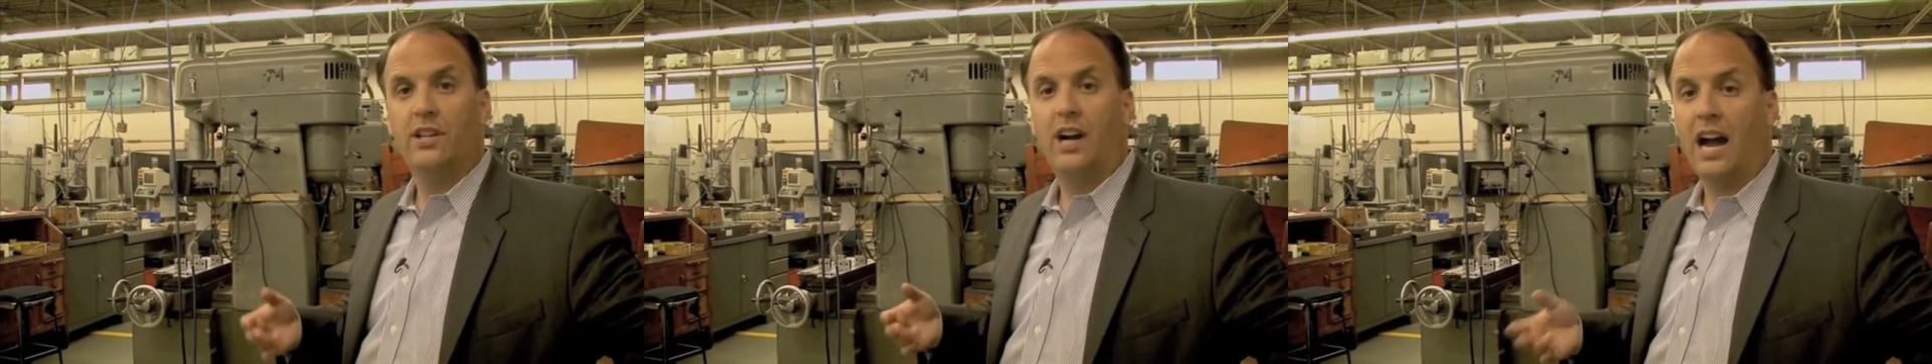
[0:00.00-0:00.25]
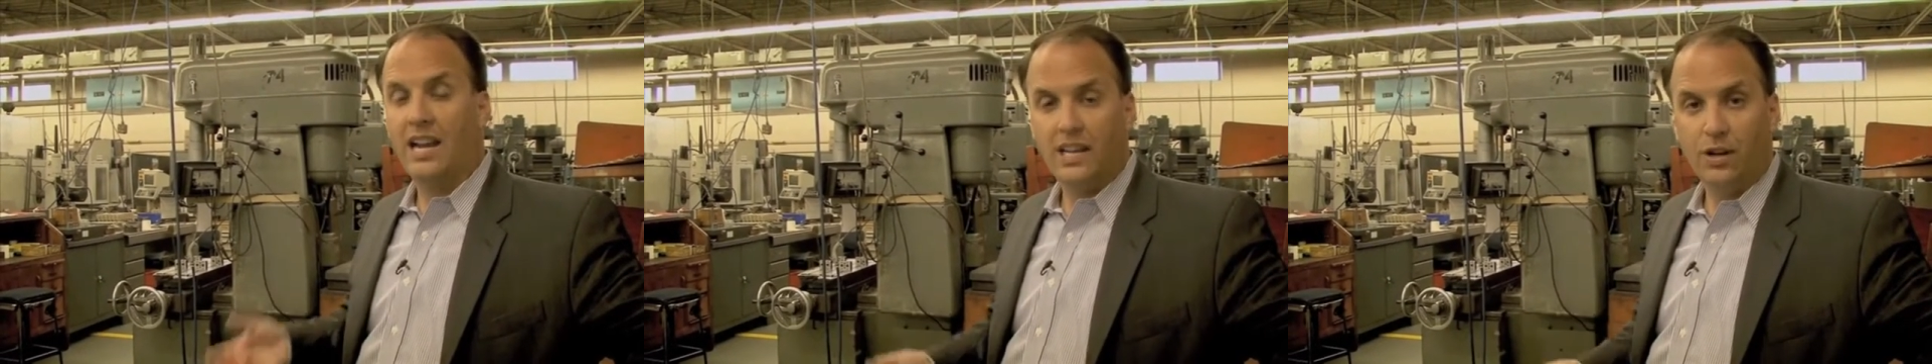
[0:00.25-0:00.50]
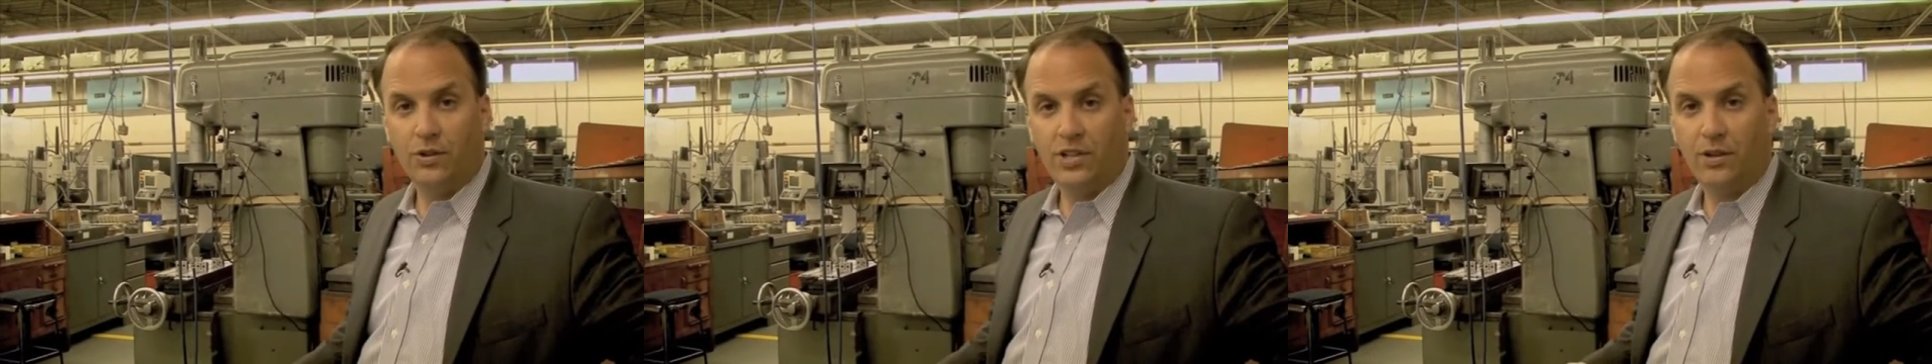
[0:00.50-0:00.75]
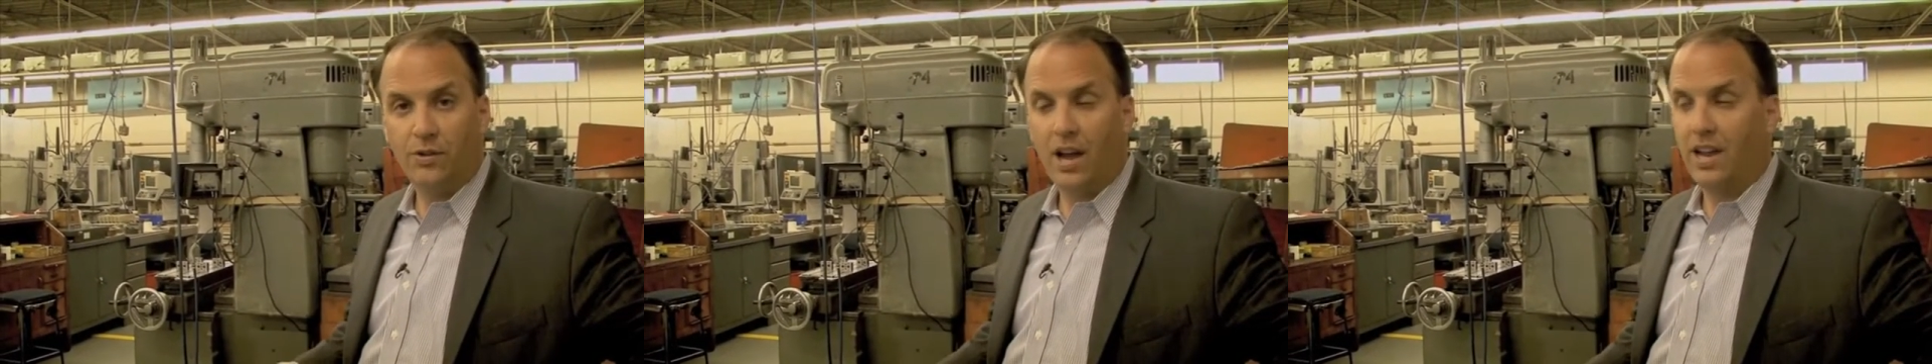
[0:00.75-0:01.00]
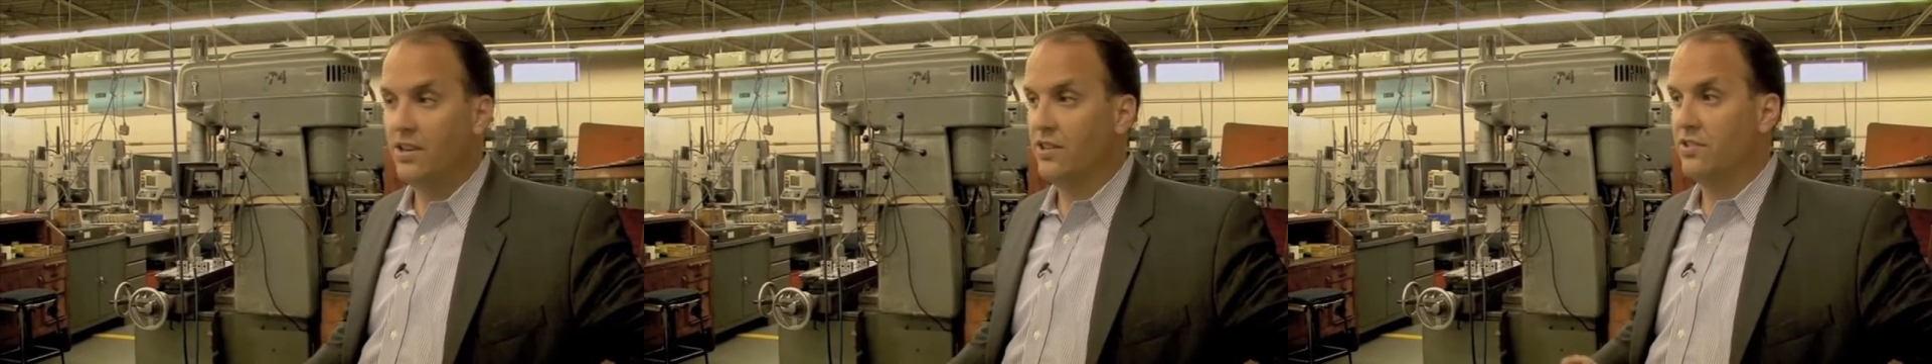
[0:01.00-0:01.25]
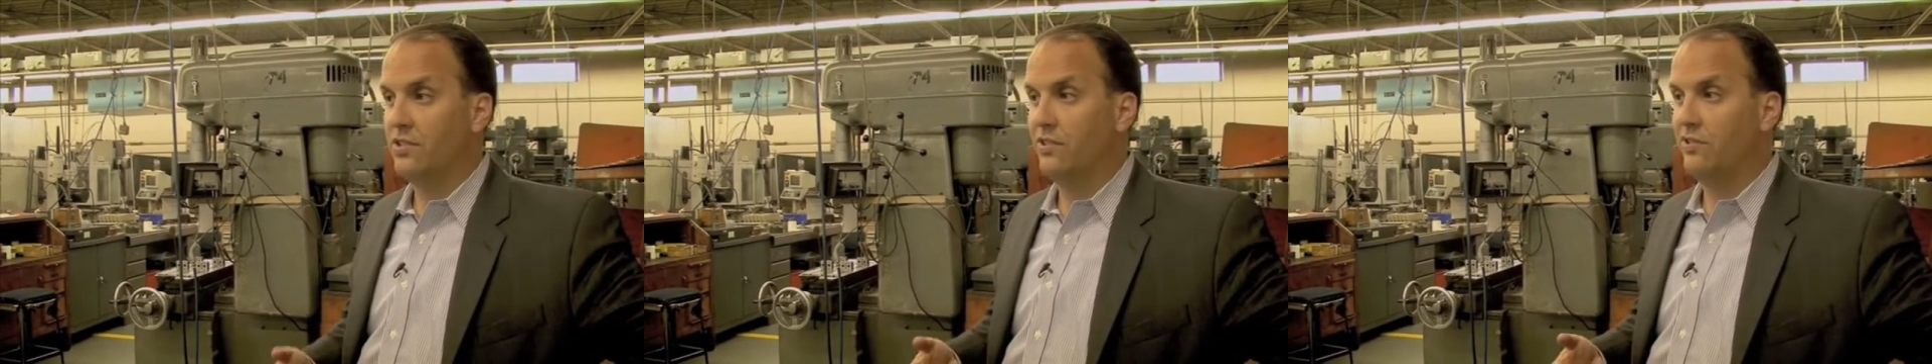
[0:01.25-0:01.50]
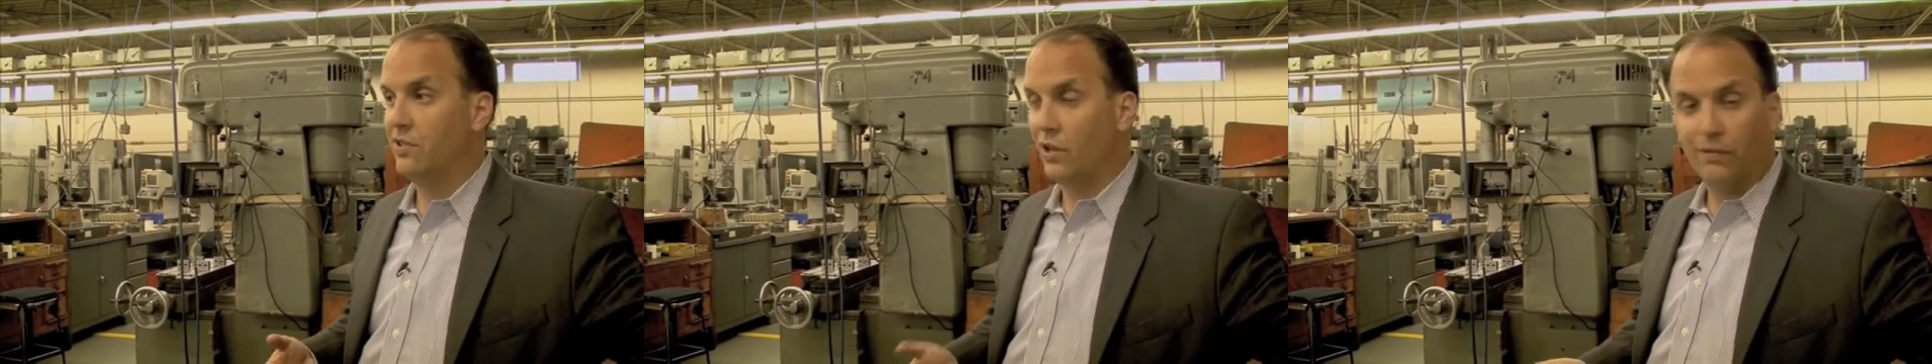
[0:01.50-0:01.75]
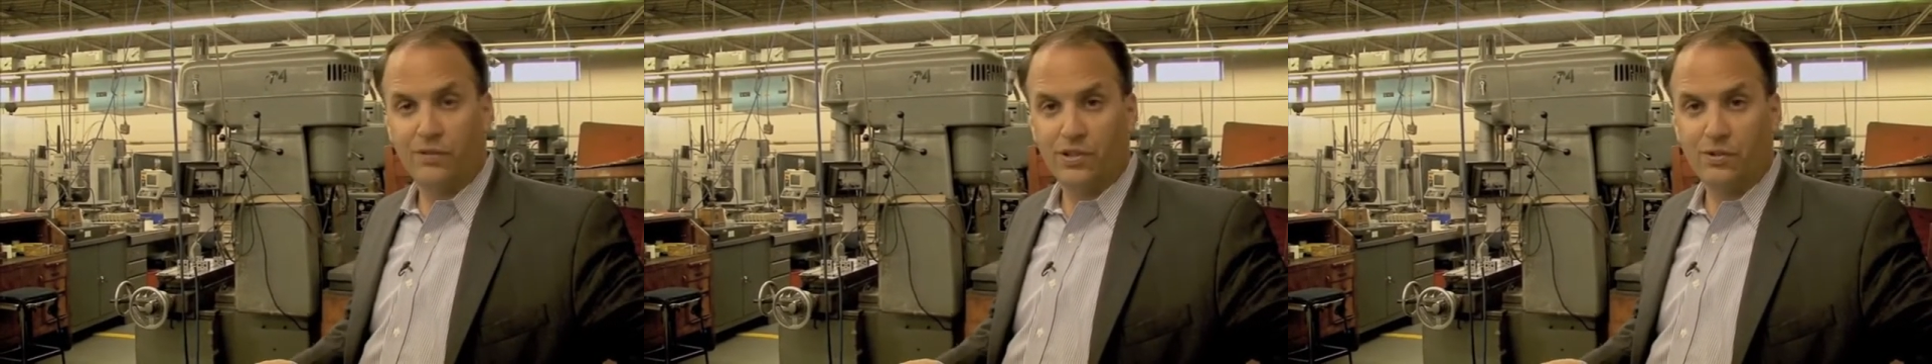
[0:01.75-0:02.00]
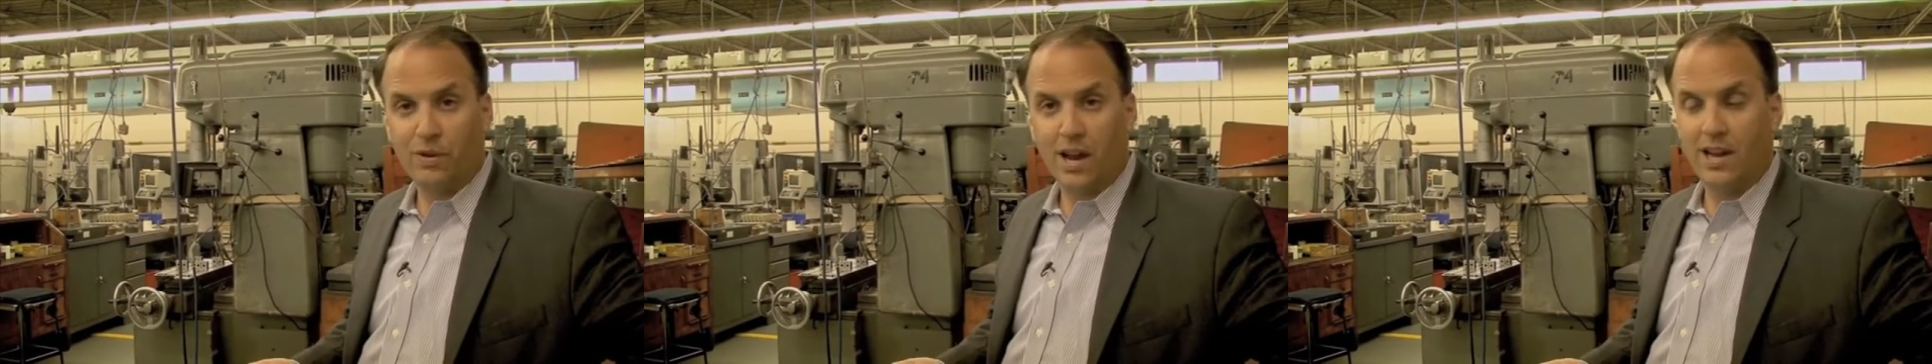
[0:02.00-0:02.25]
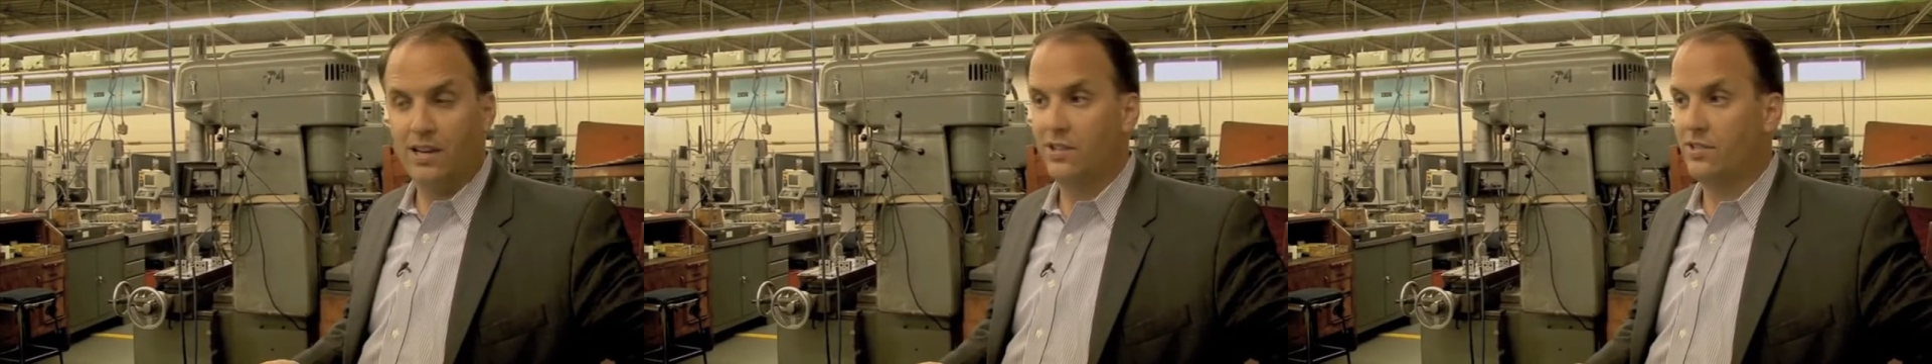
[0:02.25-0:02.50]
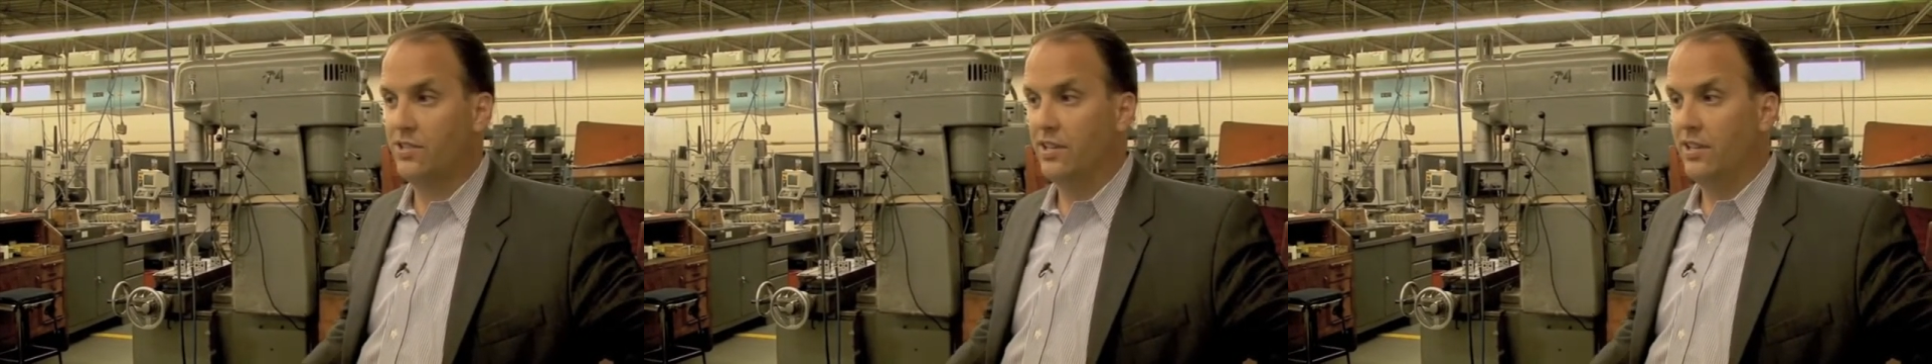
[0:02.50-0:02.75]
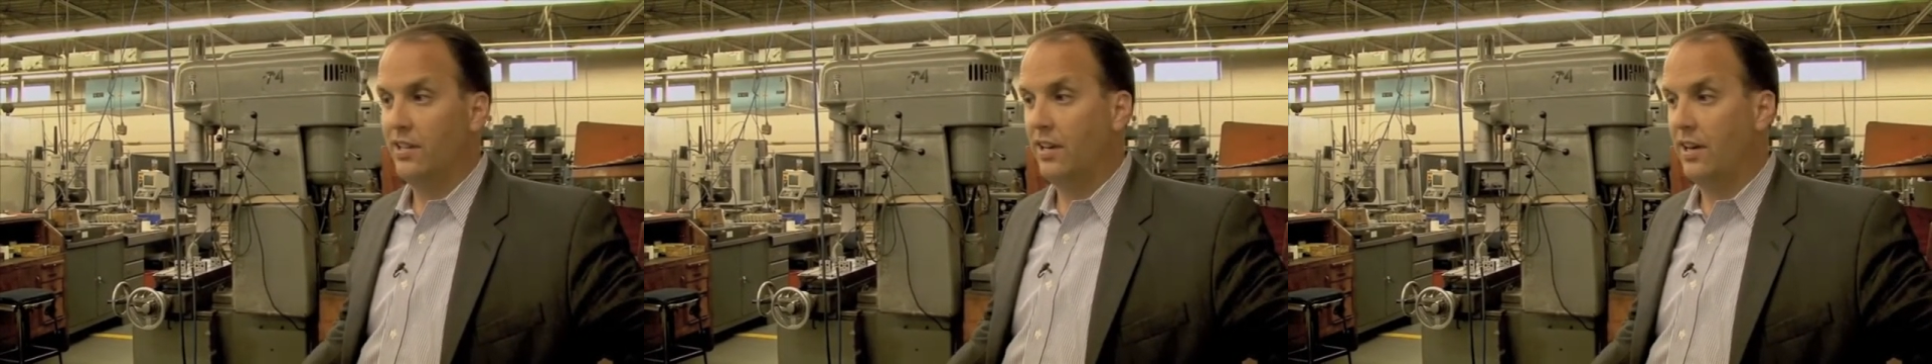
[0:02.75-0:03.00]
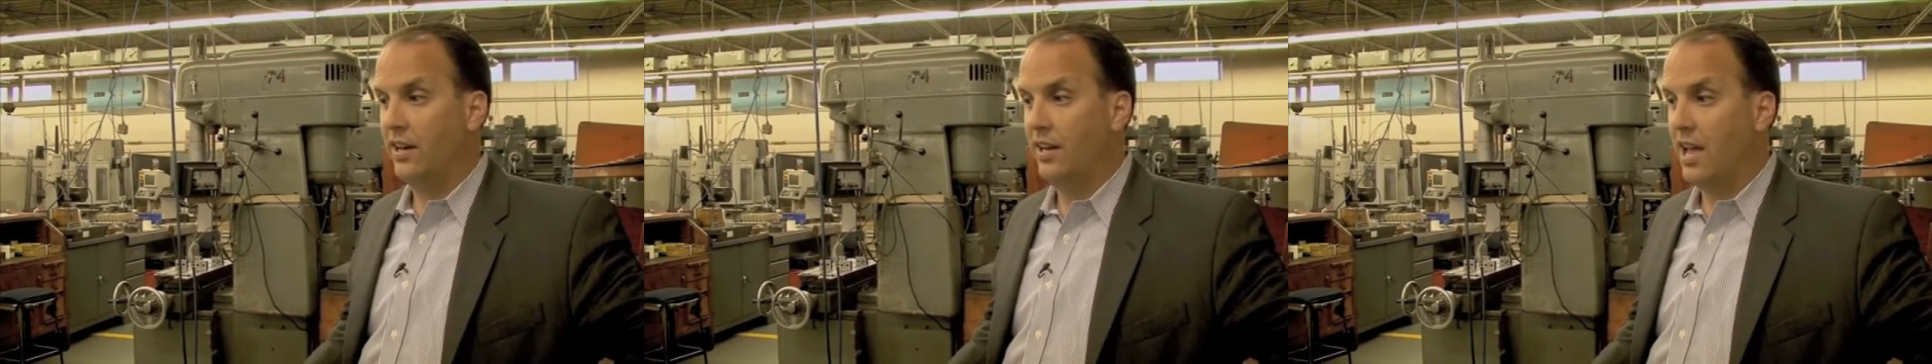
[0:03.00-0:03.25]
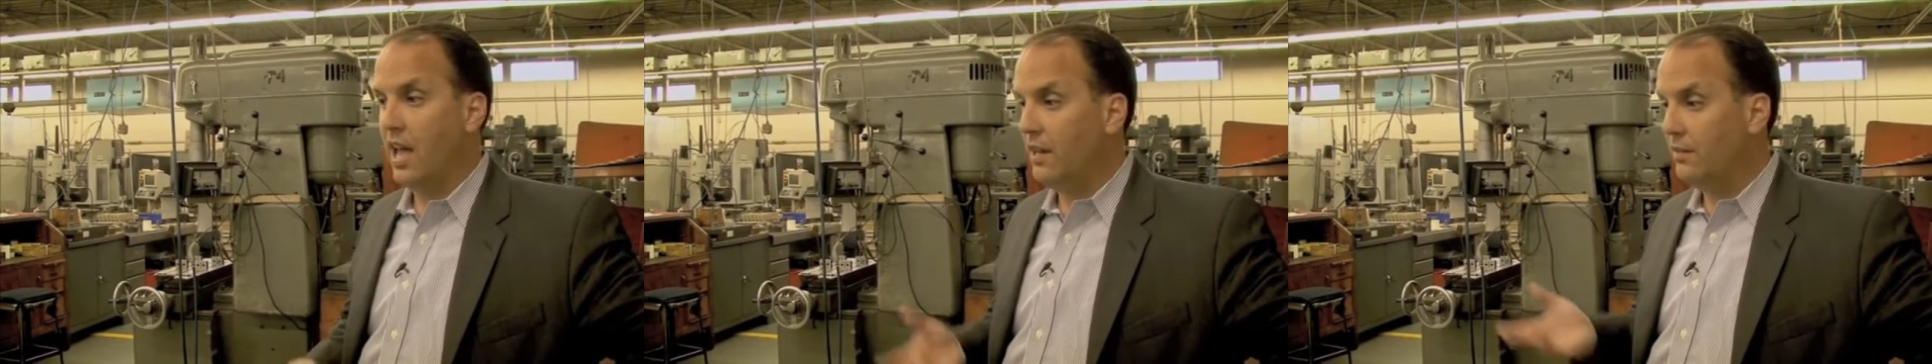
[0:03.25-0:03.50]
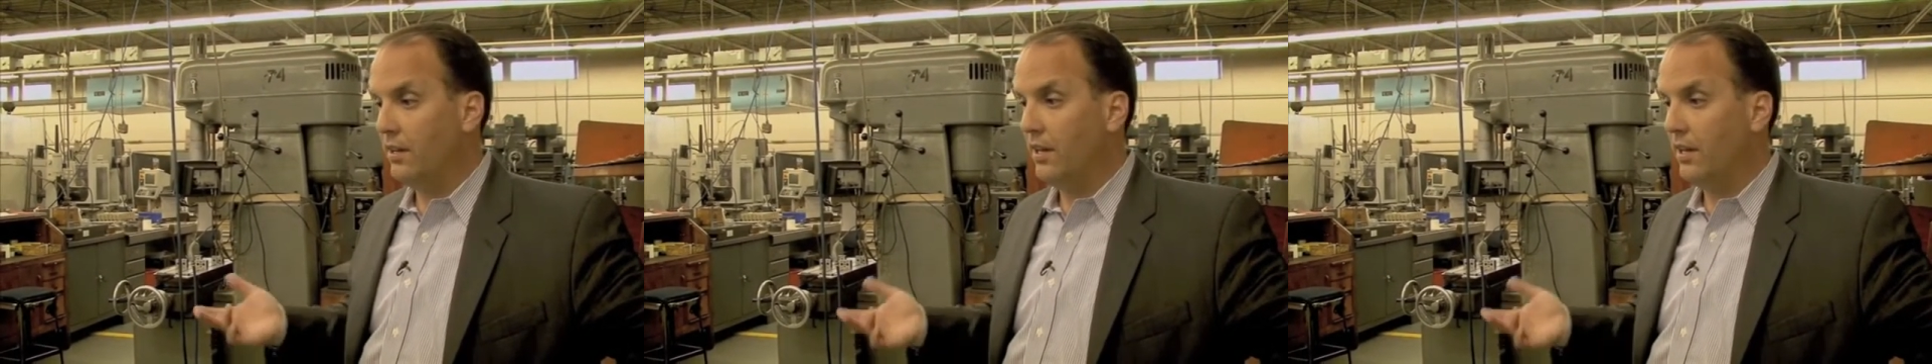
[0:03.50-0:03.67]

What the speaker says: IDOD grinders, surface grinders, and